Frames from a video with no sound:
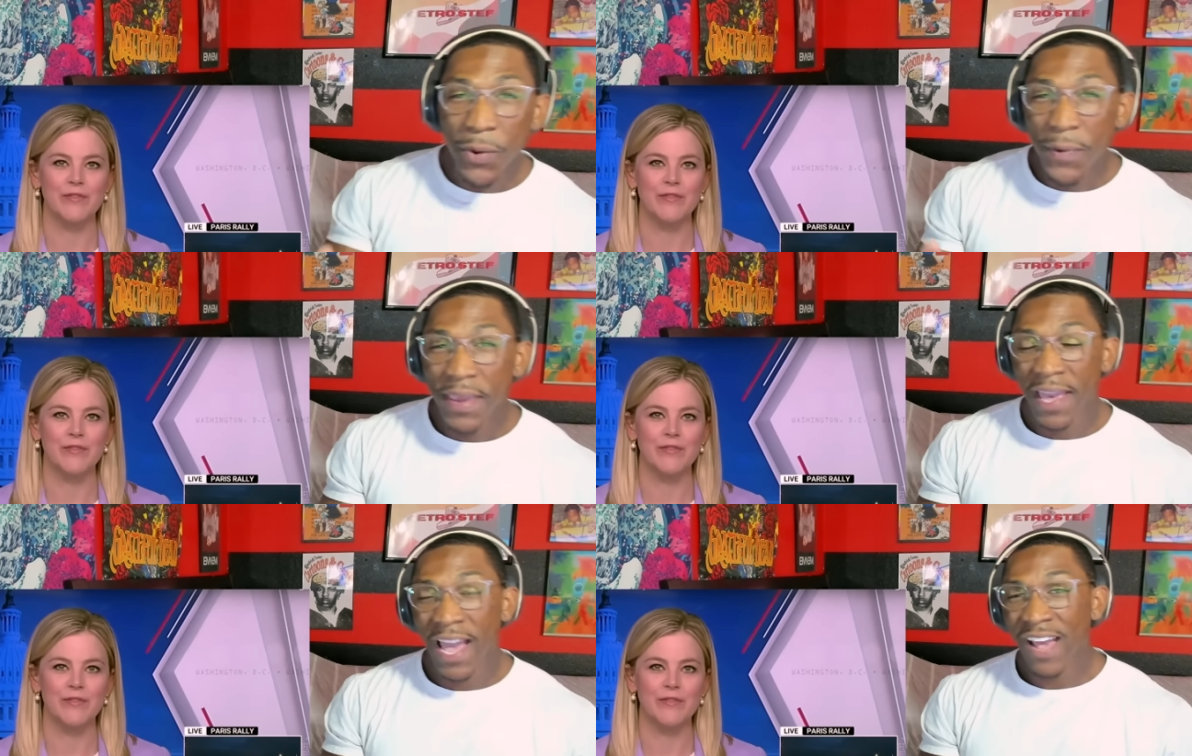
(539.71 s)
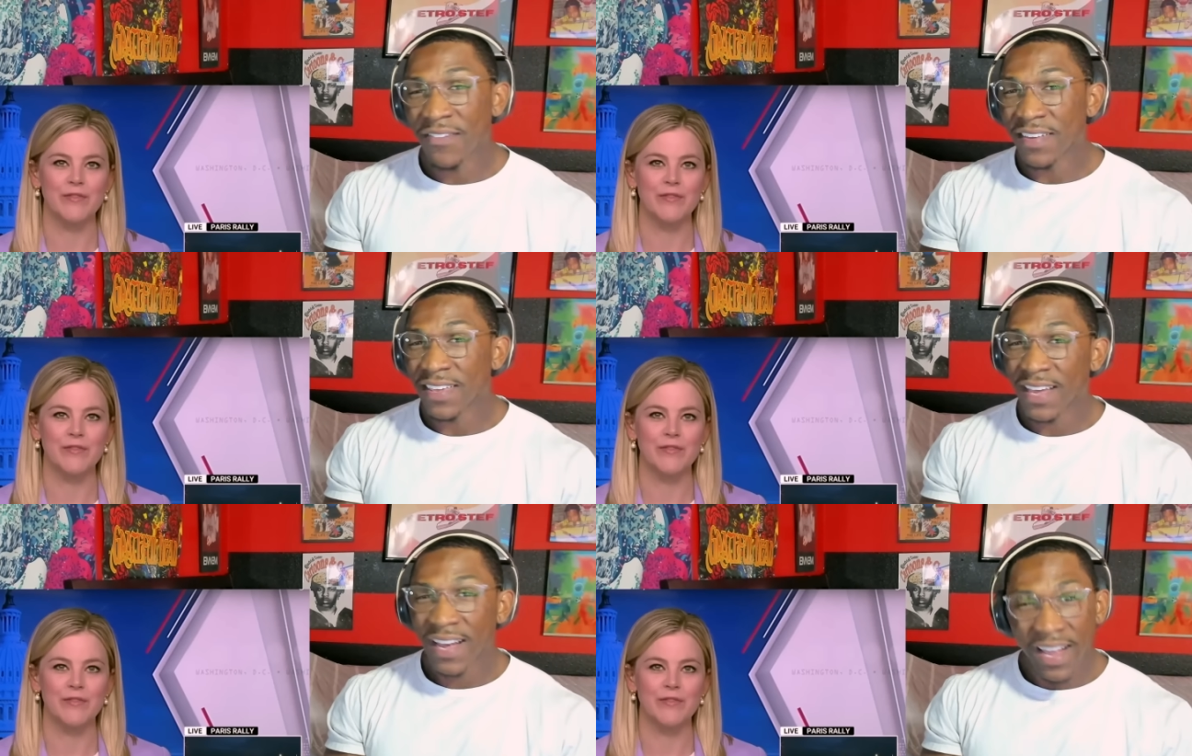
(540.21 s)
Speaker 1: there we
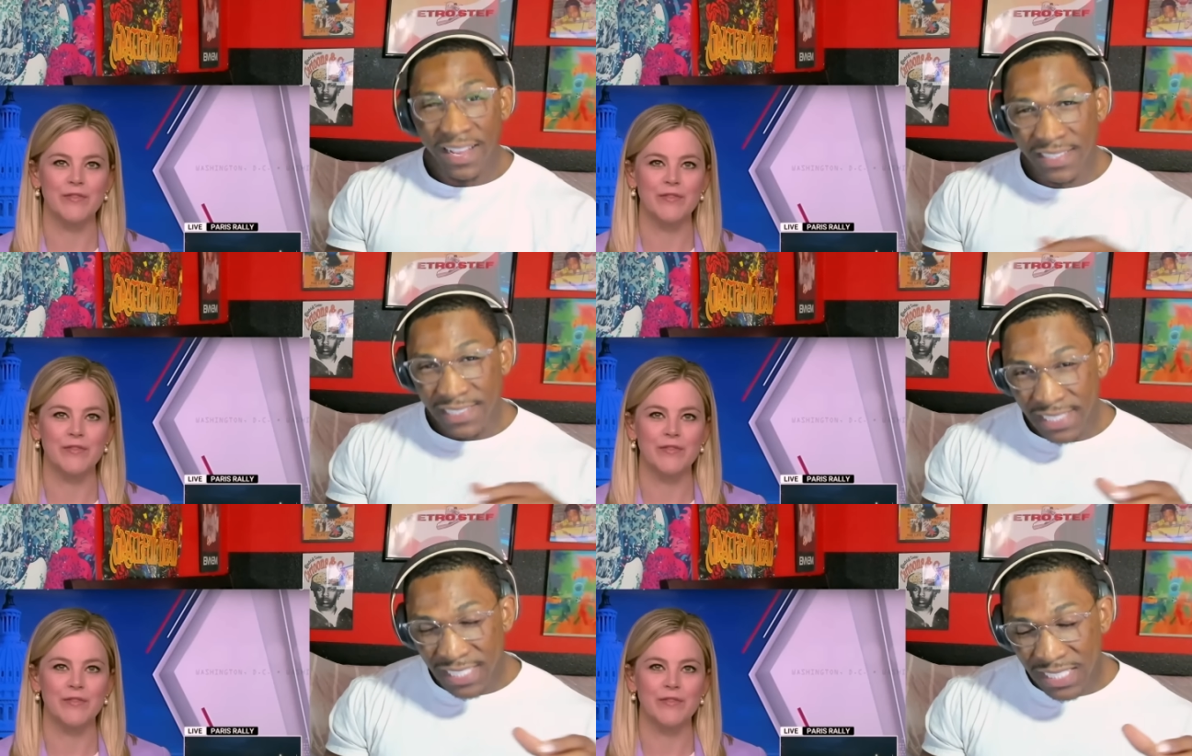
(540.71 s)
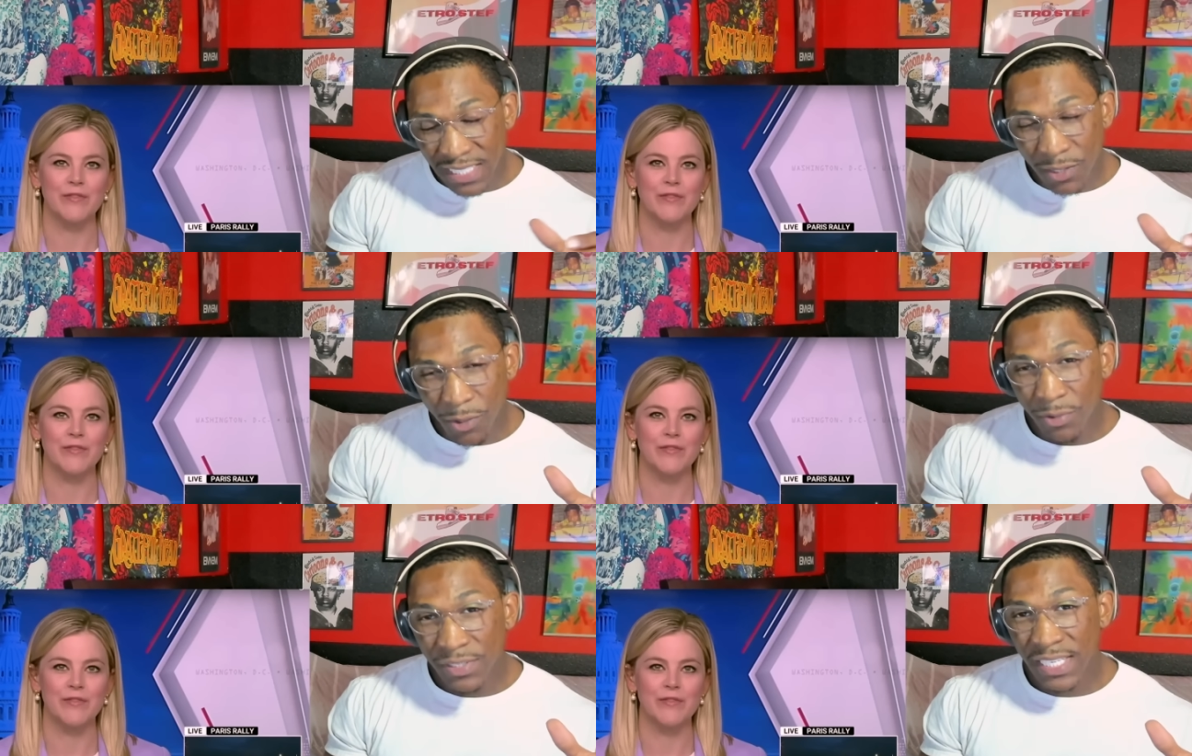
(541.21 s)
have it, guys. This
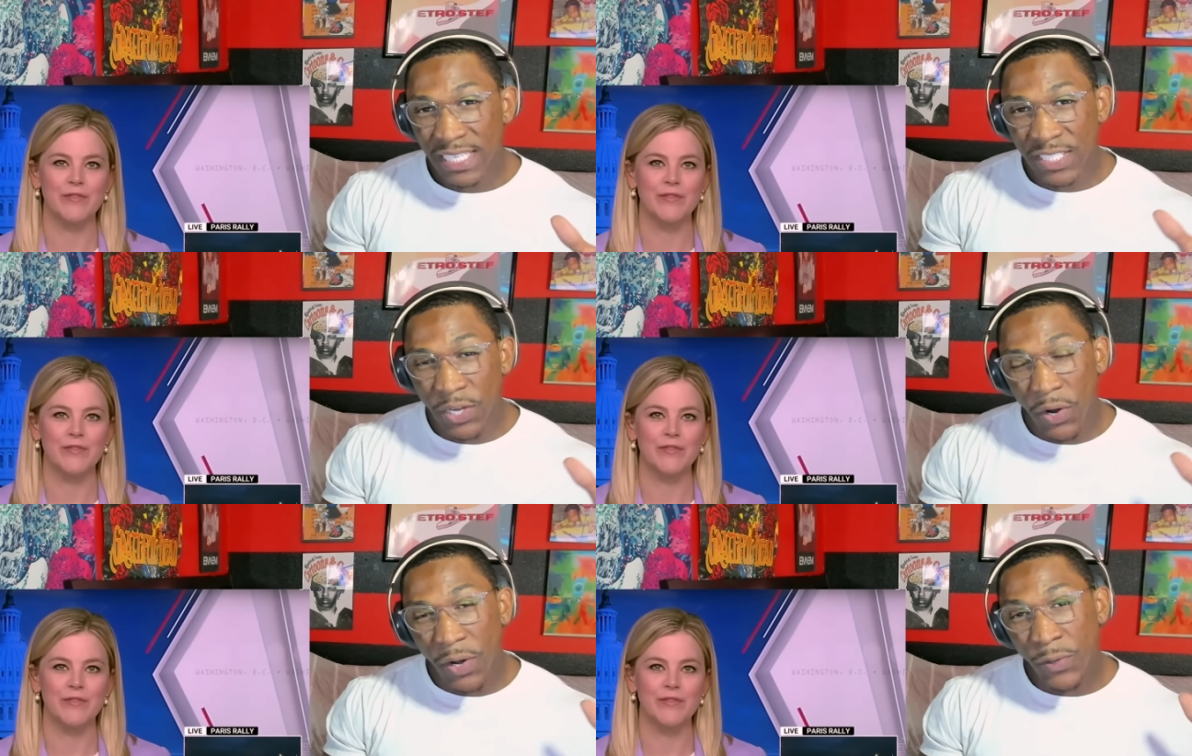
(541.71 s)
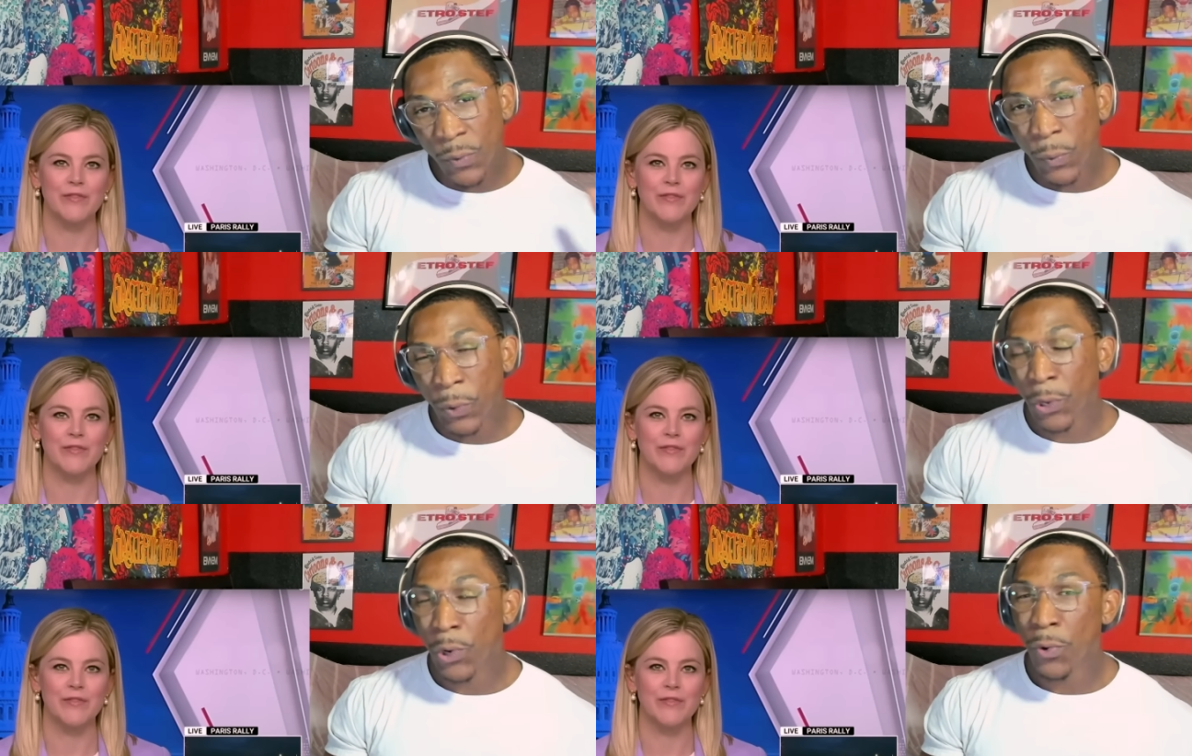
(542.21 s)
news is
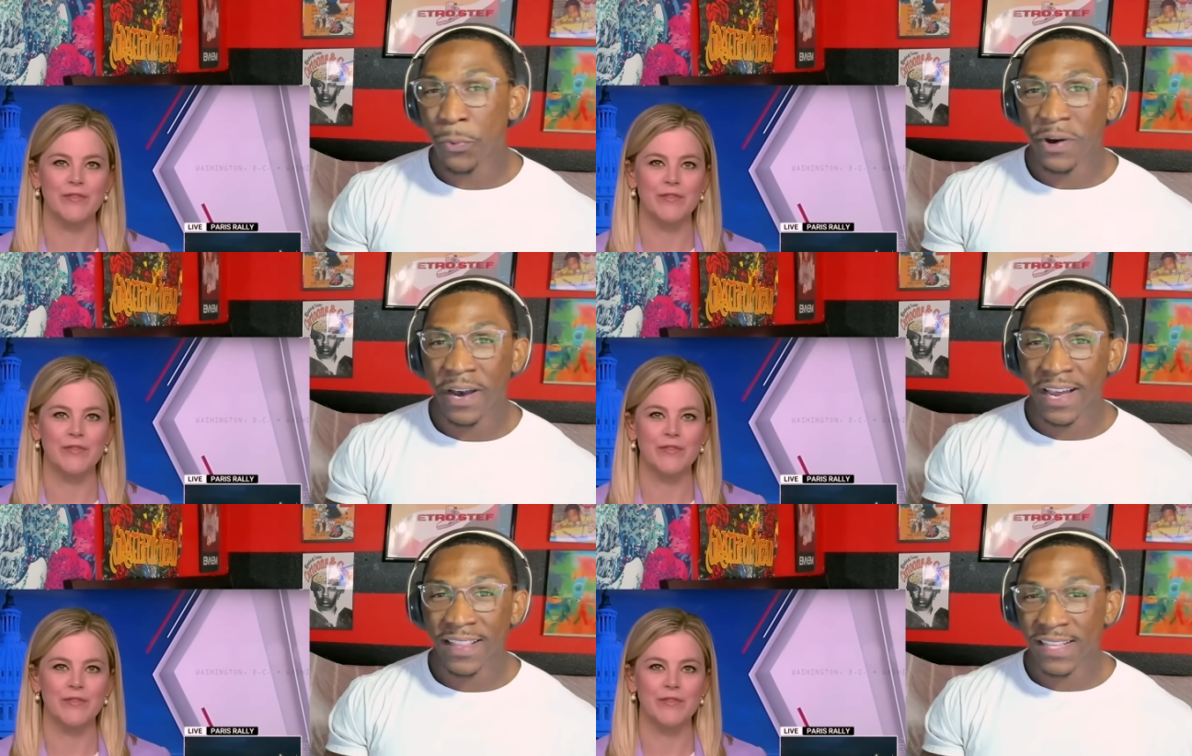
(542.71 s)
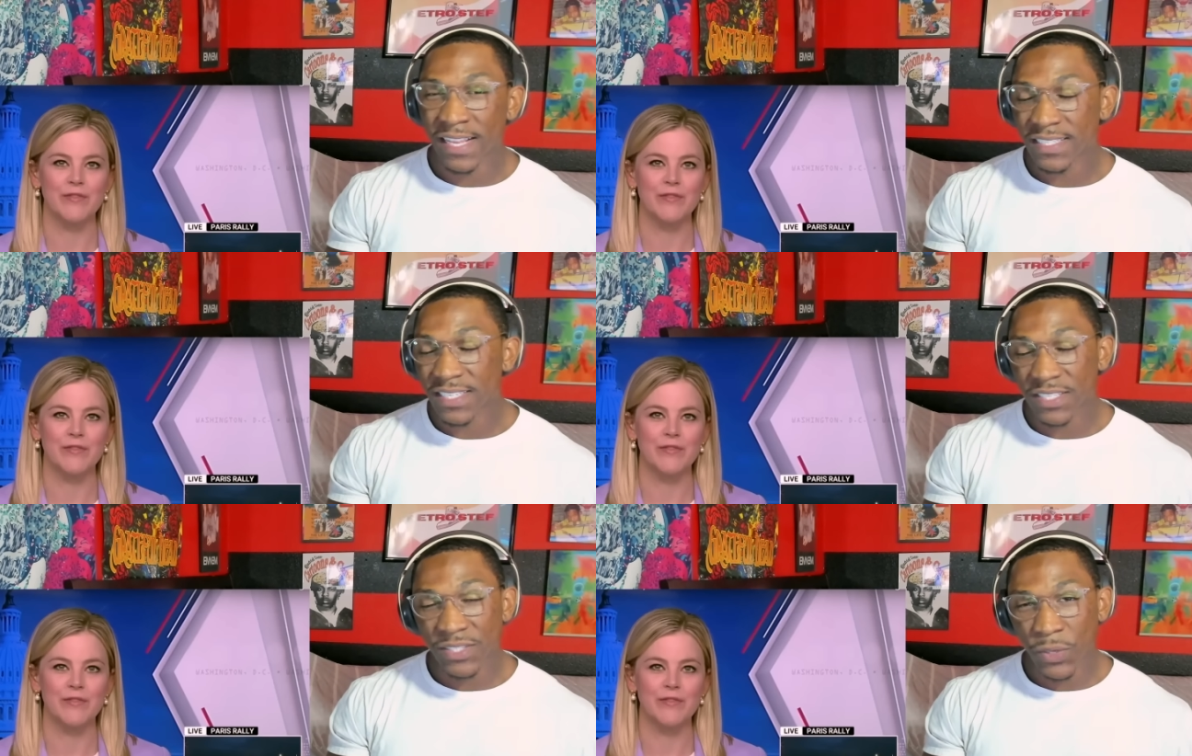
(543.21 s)
gone worldwide.
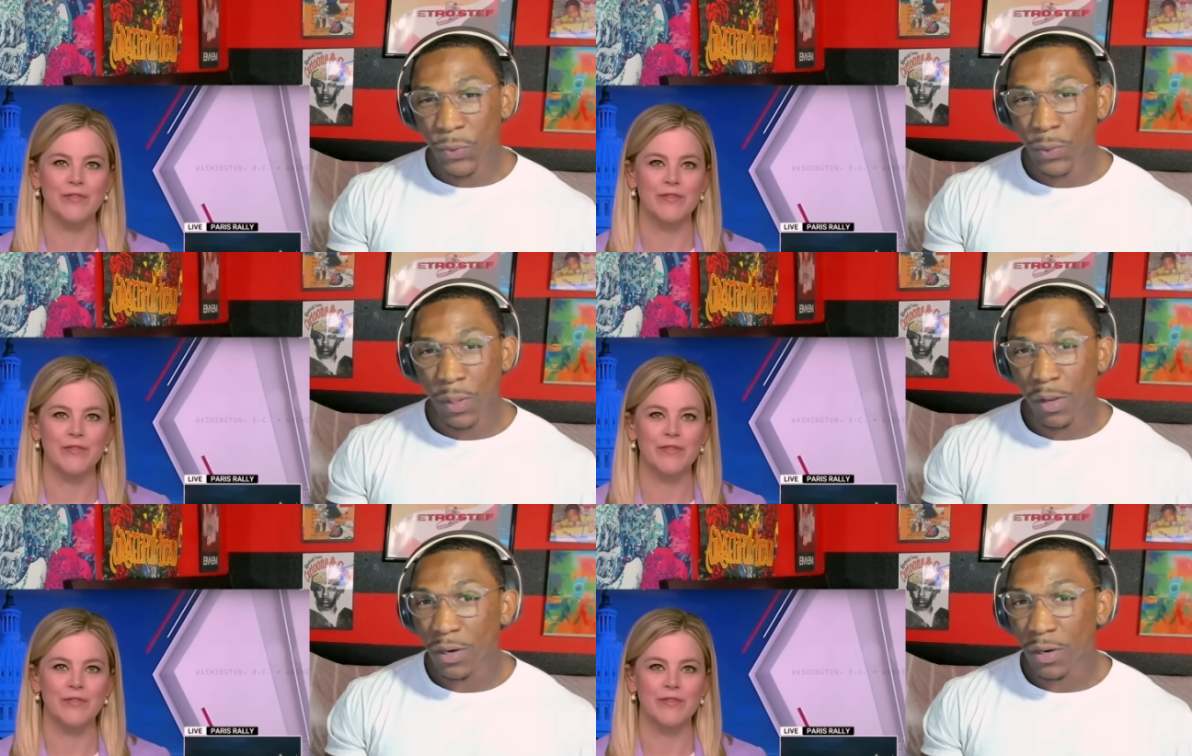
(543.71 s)
This is no